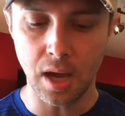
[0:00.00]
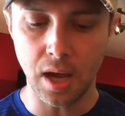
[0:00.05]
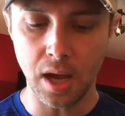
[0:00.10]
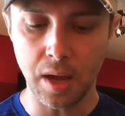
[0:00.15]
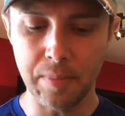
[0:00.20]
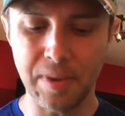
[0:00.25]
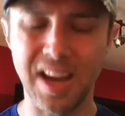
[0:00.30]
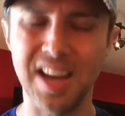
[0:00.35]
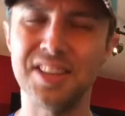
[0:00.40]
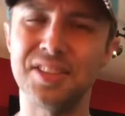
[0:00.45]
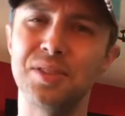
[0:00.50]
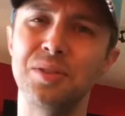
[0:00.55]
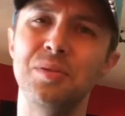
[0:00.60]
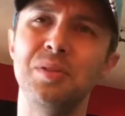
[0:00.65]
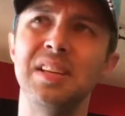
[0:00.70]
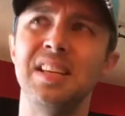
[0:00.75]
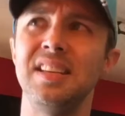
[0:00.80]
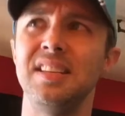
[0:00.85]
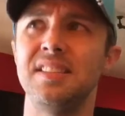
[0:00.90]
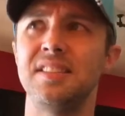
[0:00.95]
I do
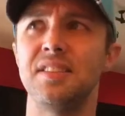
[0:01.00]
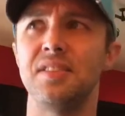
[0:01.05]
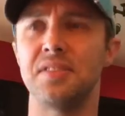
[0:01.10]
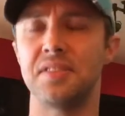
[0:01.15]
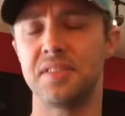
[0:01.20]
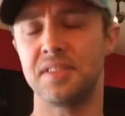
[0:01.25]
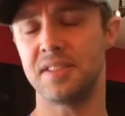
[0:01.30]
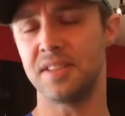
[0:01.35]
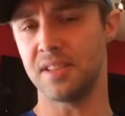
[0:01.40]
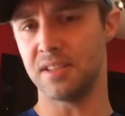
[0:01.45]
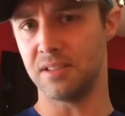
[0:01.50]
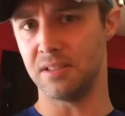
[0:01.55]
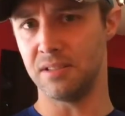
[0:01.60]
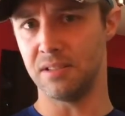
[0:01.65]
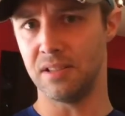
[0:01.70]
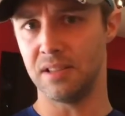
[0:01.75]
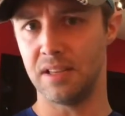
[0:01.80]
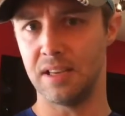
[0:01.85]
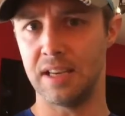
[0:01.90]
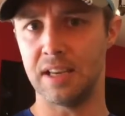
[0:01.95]
need to
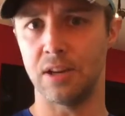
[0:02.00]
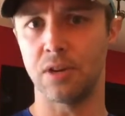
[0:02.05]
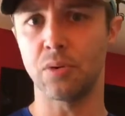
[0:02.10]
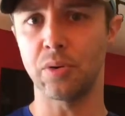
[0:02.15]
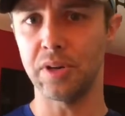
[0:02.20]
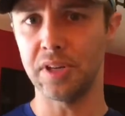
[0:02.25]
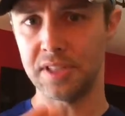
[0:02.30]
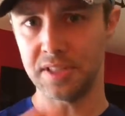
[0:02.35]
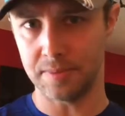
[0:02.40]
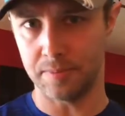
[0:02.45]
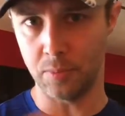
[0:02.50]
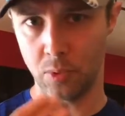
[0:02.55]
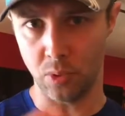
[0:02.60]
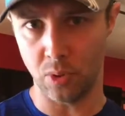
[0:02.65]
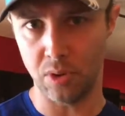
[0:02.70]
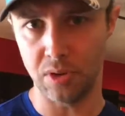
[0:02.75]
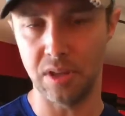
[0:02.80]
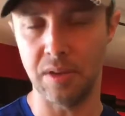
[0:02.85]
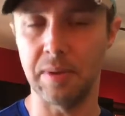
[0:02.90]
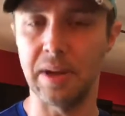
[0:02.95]
still increase
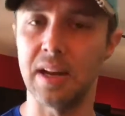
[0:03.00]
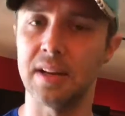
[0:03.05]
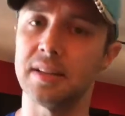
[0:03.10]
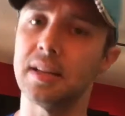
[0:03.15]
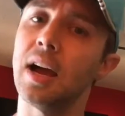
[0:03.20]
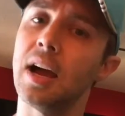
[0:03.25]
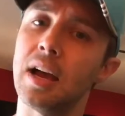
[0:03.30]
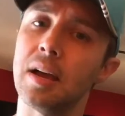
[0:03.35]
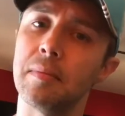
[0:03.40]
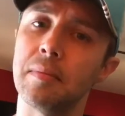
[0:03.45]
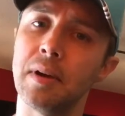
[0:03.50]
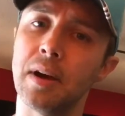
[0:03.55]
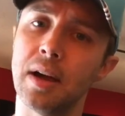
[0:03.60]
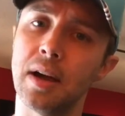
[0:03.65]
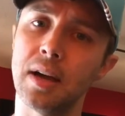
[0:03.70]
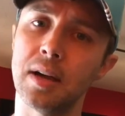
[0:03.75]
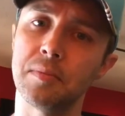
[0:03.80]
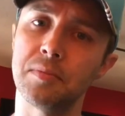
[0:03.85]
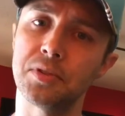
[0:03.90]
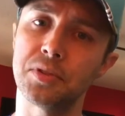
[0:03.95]
more the amount of time
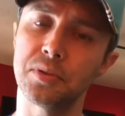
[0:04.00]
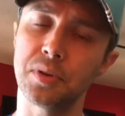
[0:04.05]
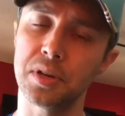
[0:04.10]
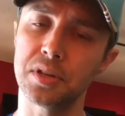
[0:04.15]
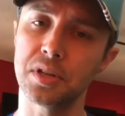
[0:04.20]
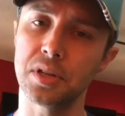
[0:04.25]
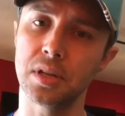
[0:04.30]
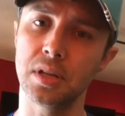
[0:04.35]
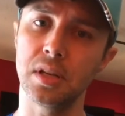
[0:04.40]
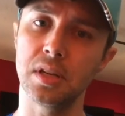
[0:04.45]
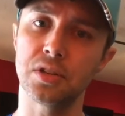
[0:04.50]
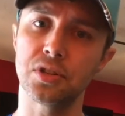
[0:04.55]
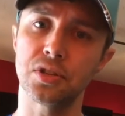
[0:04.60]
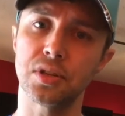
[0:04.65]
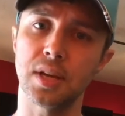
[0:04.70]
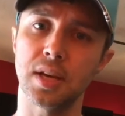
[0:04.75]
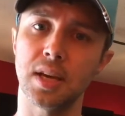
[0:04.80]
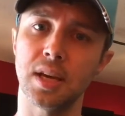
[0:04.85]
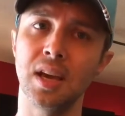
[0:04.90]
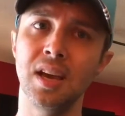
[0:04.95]
I'm stretching each
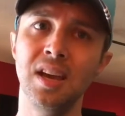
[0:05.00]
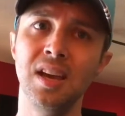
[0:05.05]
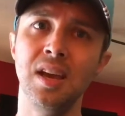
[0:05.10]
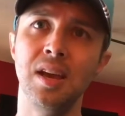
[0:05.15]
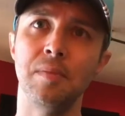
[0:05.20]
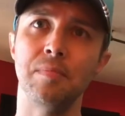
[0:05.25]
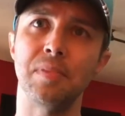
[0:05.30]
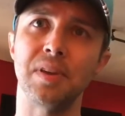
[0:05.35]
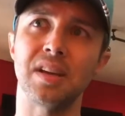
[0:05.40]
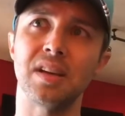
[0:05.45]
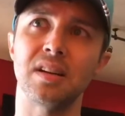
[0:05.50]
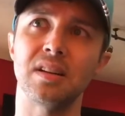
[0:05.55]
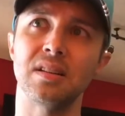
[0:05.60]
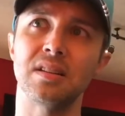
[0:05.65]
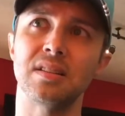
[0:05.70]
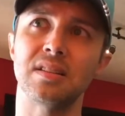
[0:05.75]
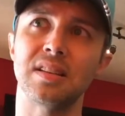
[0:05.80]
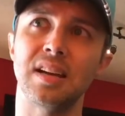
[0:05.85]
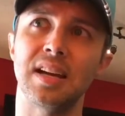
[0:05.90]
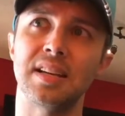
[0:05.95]
day,
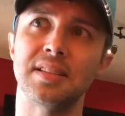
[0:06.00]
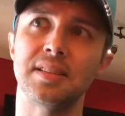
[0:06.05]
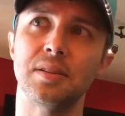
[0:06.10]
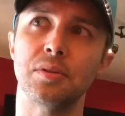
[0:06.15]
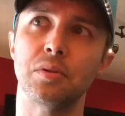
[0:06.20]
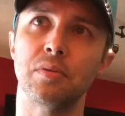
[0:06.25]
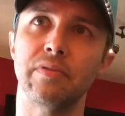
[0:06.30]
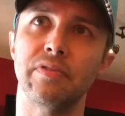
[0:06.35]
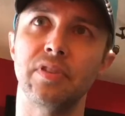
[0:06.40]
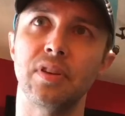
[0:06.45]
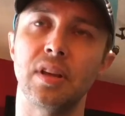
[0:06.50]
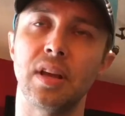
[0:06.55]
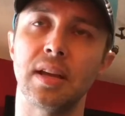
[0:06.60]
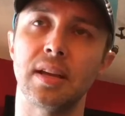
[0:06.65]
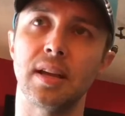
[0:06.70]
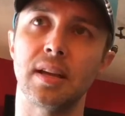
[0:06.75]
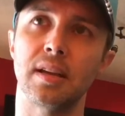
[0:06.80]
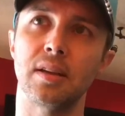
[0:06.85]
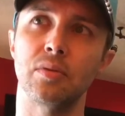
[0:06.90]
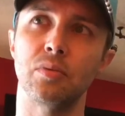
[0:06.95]
because I still don't feel
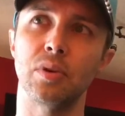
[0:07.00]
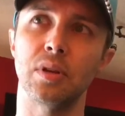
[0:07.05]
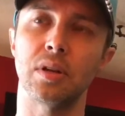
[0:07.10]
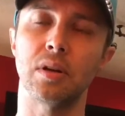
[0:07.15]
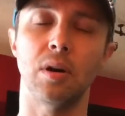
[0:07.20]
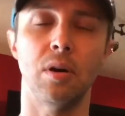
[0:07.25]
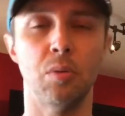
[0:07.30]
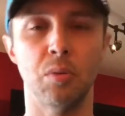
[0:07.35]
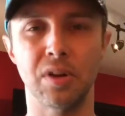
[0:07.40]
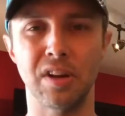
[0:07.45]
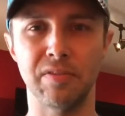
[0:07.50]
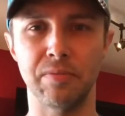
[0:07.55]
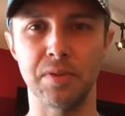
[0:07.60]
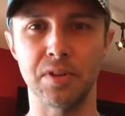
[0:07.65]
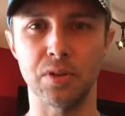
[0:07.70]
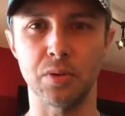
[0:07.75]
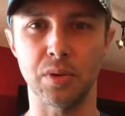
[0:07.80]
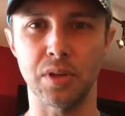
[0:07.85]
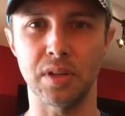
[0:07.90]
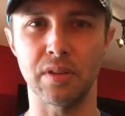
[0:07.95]
like I can really call what I've
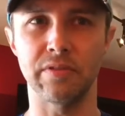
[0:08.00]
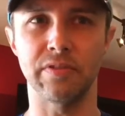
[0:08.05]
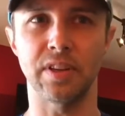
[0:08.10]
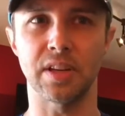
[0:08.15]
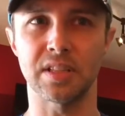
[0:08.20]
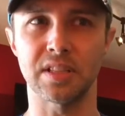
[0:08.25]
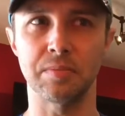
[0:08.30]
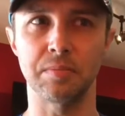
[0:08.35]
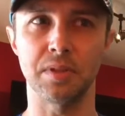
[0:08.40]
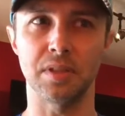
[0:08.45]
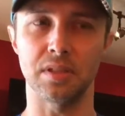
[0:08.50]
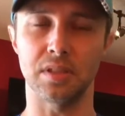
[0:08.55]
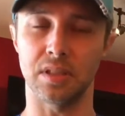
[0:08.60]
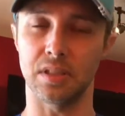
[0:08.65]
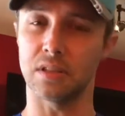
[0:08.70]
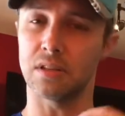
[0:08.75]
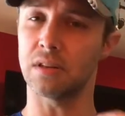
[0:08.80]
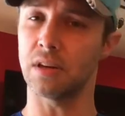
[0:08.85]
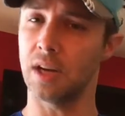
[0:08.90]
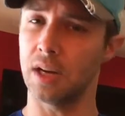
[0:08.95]
been doing flexibility
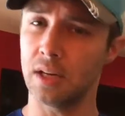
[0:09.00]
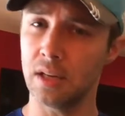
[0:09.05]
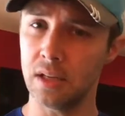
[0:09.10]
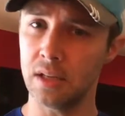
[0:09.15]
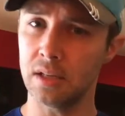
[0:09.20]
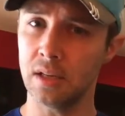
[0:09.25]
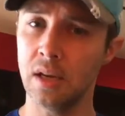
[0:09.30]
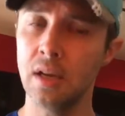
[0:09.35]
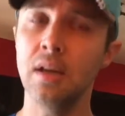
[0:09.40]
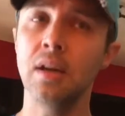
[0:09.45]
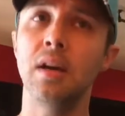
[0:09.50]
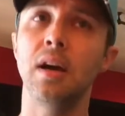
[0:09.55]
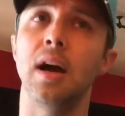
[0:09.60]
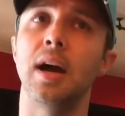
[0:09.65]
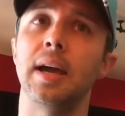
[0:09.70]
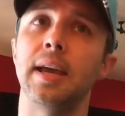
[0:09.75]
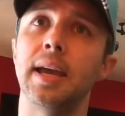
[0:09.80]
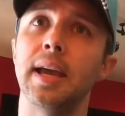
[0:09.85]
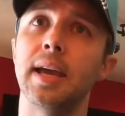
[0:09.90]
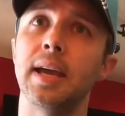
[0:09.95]
training.
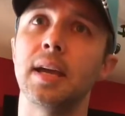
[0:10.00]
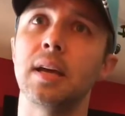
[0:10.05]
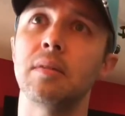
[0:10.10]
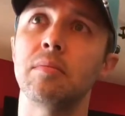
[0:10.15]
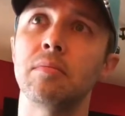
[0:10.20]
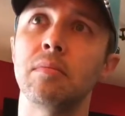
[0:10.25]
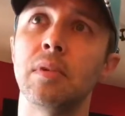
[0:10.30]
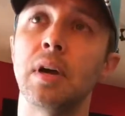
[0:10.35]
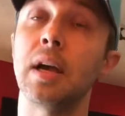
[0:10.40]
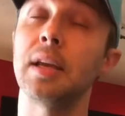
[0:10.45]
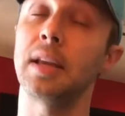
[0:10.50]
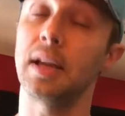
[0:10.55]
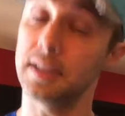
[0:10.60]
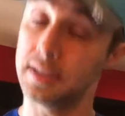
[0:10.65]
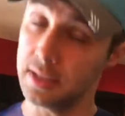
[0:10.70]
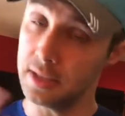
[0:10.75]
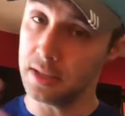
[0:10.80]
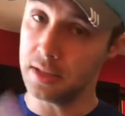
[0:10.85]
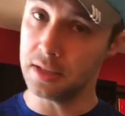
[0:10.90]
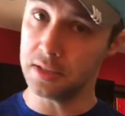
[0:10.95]
I
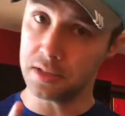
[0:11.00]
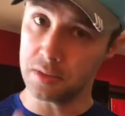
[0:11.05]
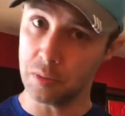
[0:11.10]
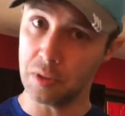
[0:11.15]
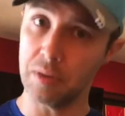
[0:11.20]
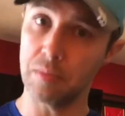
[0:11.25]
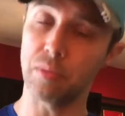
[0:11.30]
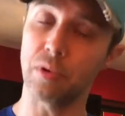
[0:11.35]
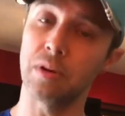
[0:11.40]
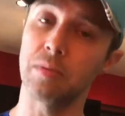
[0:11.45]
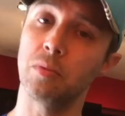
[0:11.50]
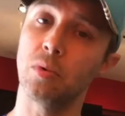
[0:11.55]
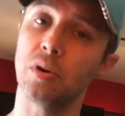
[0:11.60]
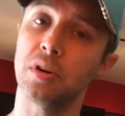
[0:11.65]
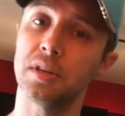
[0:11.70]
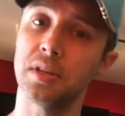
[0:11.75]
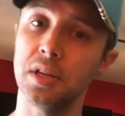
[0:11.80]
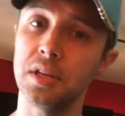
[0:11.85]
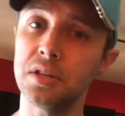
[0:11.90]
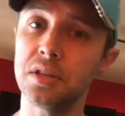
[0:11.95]
did this week bring more
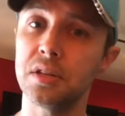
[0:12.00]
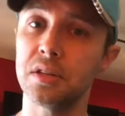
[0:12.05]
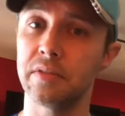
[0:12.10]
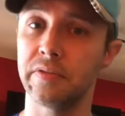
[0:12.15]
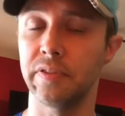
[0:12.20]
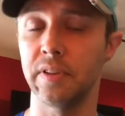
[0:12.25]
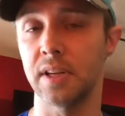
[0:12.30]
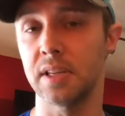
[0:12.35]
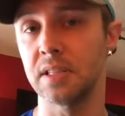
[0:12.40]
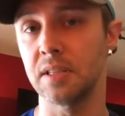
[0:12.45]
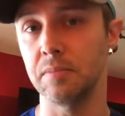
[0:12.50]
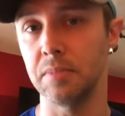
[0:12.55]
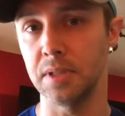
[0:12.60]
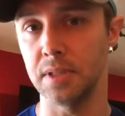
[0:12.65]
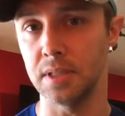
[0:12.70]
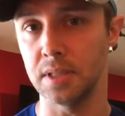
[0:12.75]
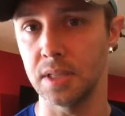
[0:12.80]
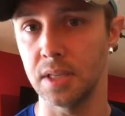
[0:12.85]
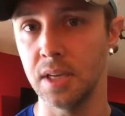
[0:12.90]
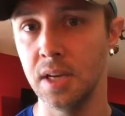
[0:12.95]
attention to
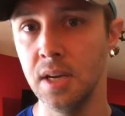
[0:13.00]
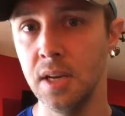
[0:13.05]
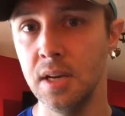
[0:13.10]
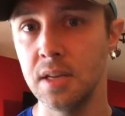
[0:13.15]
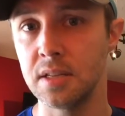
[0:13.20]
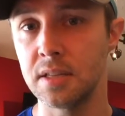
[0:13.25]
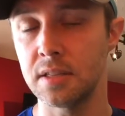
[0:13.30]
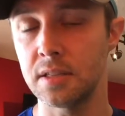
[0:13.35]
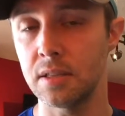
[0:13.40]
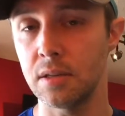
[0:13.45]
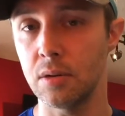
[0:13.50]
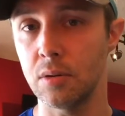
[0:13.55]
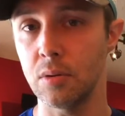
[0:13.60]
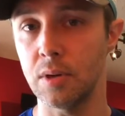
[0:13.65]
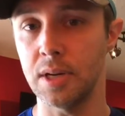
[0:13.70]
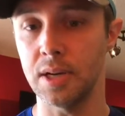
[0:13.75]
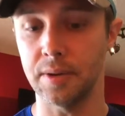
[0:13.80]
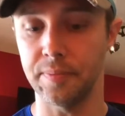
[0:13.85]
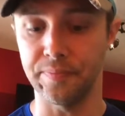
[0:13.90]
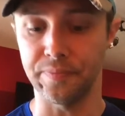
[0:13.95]
flexibility.
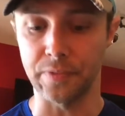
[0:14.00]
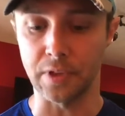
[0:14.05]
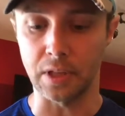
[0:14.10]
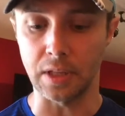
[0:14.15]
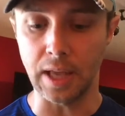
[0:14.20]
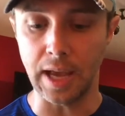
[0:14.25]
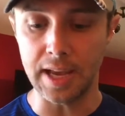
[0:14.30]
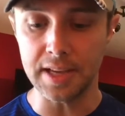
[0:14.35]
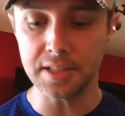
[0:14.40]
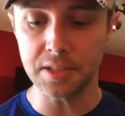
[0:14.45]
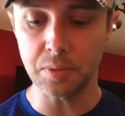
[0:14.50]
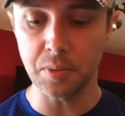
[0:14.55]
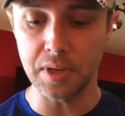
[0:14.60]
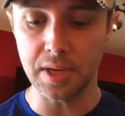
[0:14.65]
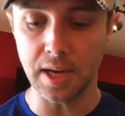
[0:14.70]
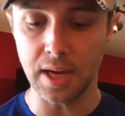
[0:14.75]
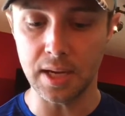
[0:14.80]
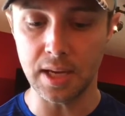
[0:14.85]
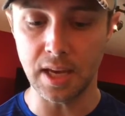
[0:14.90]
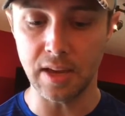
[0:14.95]
So last
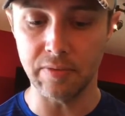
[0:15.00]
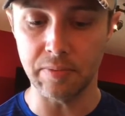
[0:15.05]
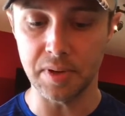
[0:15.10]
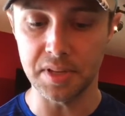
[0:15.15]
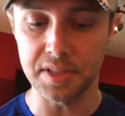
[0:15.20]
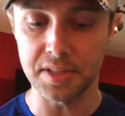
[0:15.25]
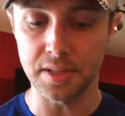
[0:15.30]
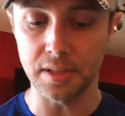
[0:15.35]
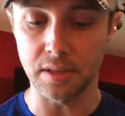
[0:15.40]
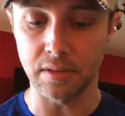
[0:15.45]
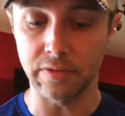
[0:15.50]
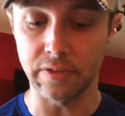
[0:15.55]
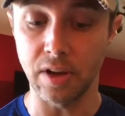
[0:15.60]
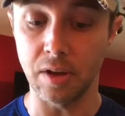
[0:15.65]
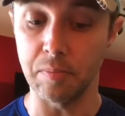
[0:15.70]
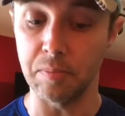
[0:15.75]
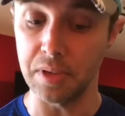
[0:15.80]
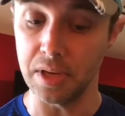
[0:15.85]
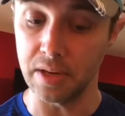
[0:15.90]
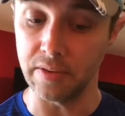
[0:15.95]
week I gave myself
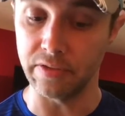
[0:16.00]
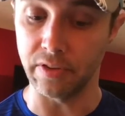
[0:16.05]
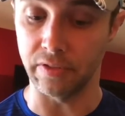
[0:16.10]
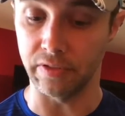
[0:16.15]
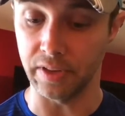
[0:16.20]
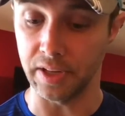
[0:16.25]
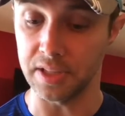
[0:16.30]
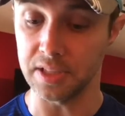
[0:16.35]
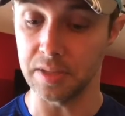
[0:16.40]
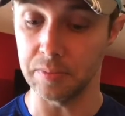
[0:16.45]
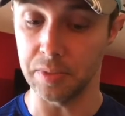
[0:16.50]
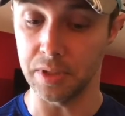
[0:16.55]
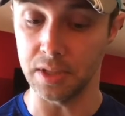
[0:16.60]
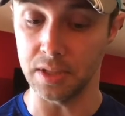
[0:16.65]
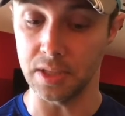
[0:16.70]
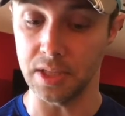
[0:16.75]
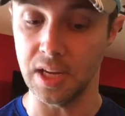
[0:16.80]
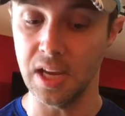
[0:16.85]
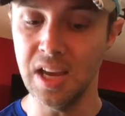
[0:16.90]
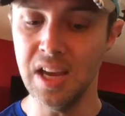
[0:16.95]
a B for
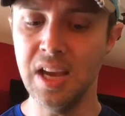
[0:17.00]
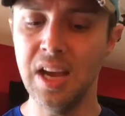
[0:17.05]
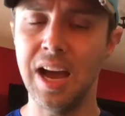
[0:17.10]
flexibility.